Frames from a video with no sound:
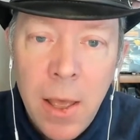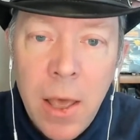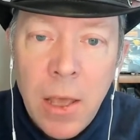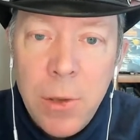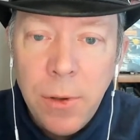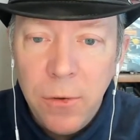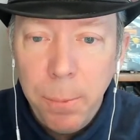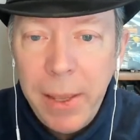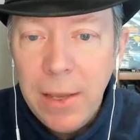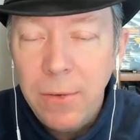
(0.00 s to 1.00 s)
you could
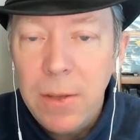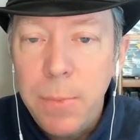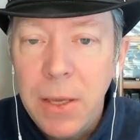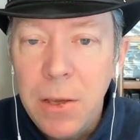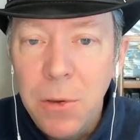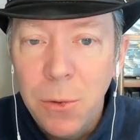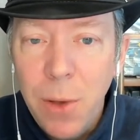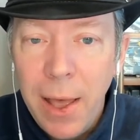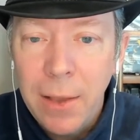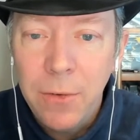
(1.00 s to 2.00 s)
spike a CPU
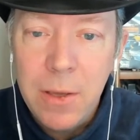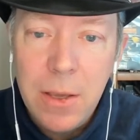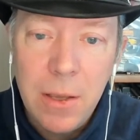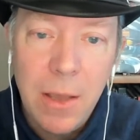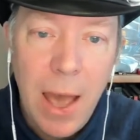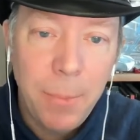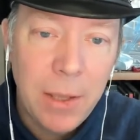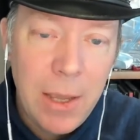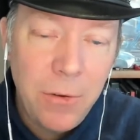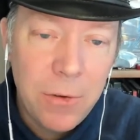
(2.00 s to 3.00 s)
as the
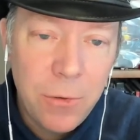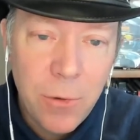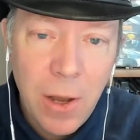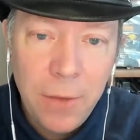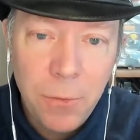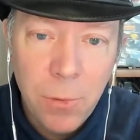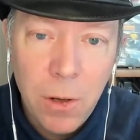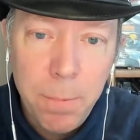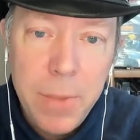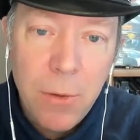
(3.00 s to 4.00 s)
application tries to
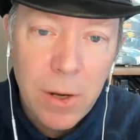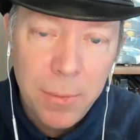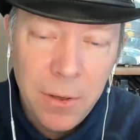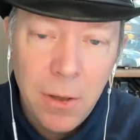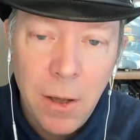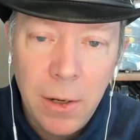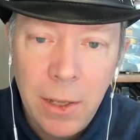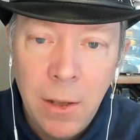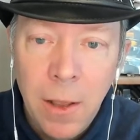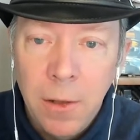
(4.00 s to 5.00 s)
run bcrypt on
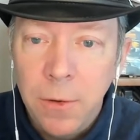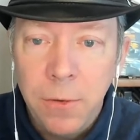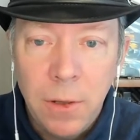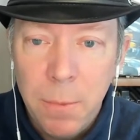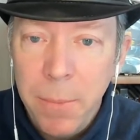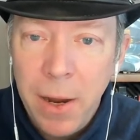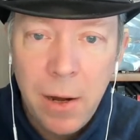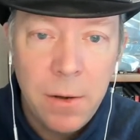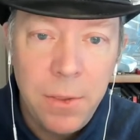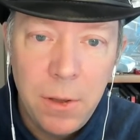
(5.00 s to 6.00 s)
it, just to
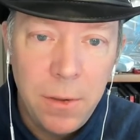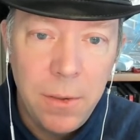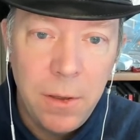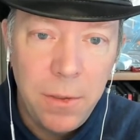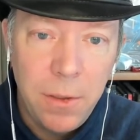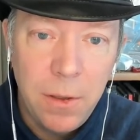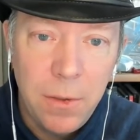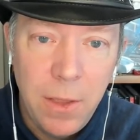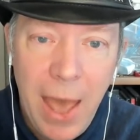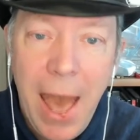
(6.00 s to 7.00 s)
compare the the the,
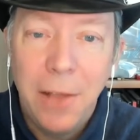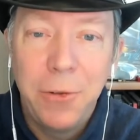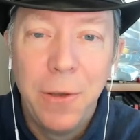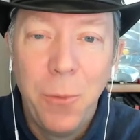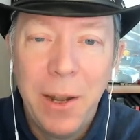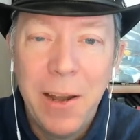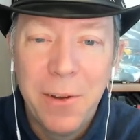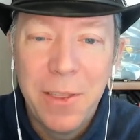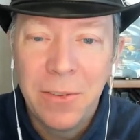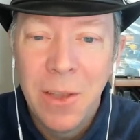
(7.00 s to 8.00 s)
the hash of
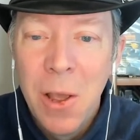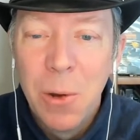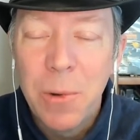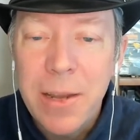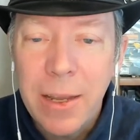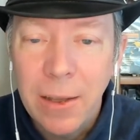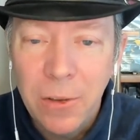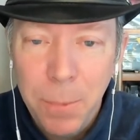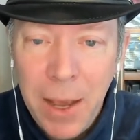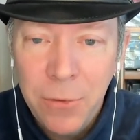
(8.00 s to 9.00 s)
whatever this
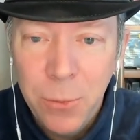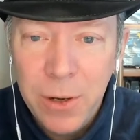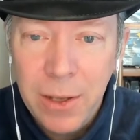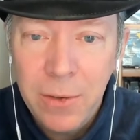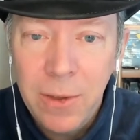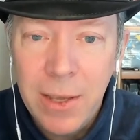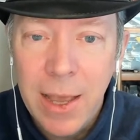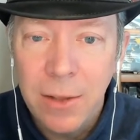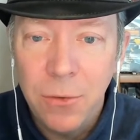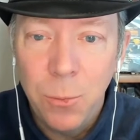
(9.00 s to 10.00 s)
ridiculous mm-hmm. password is
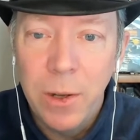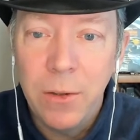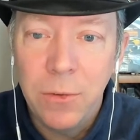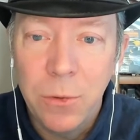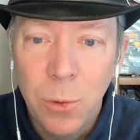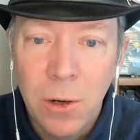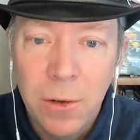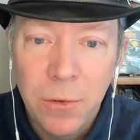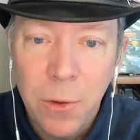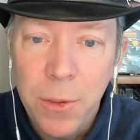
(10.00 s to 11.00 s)
against what it's stored.
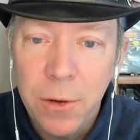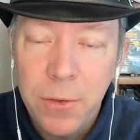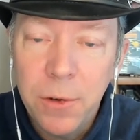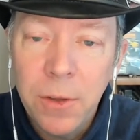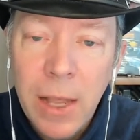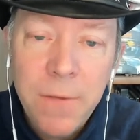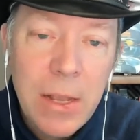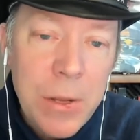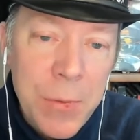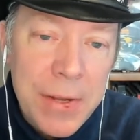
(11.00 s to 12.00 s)
So there's there's a lot of
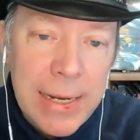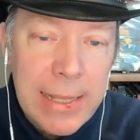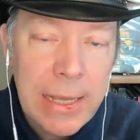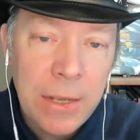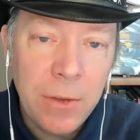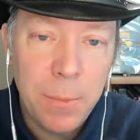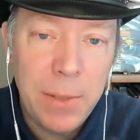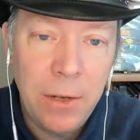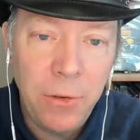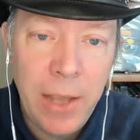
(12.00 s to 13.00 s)
interesting things that could
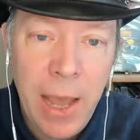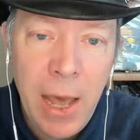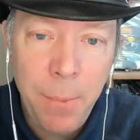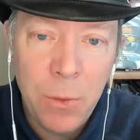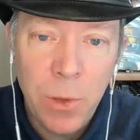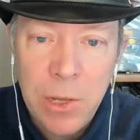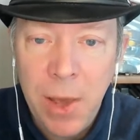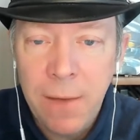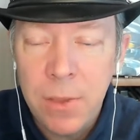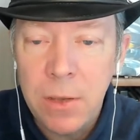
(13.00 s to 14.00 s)
potentially happen when you
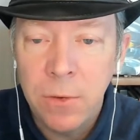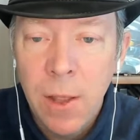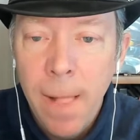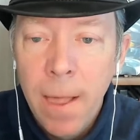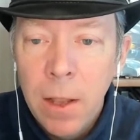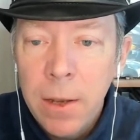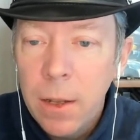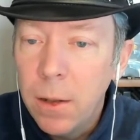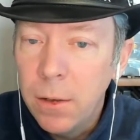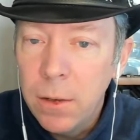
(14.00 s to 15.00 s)
have these
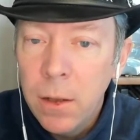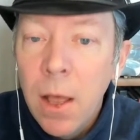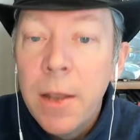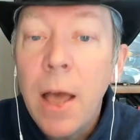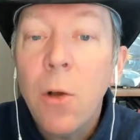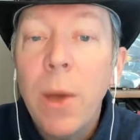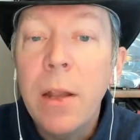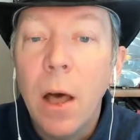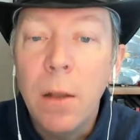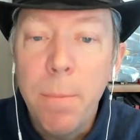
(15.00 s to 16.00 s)
not
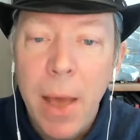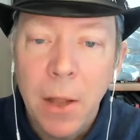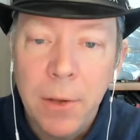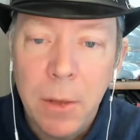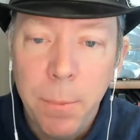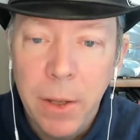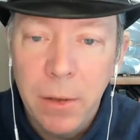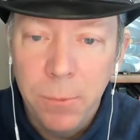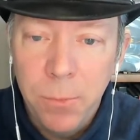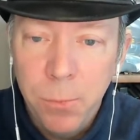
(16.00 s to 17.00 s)
quite unbounded, but
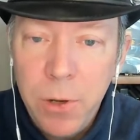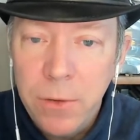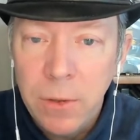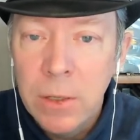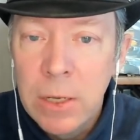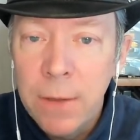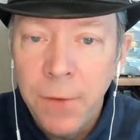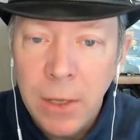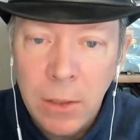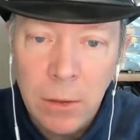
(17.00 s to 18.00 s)
pretty
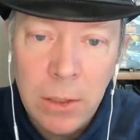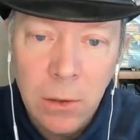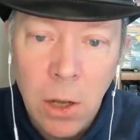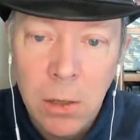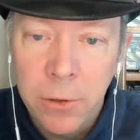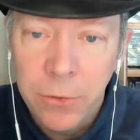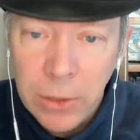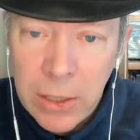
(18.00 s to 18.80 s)
significantly largely